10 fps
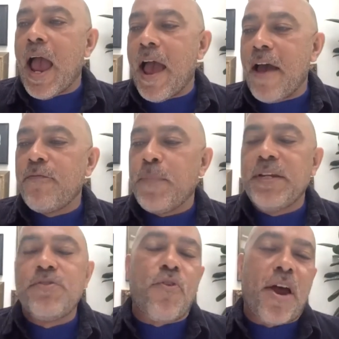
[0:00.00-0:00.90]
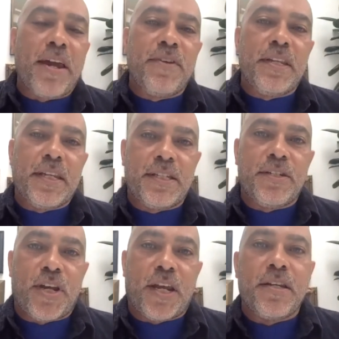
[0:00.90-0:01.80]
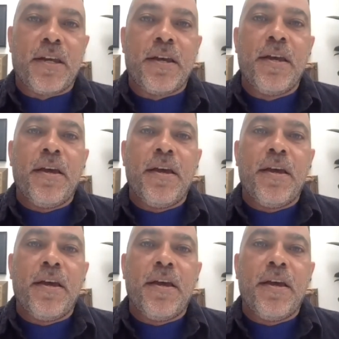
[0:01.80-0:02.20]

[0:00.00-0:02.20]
have been driving this agenda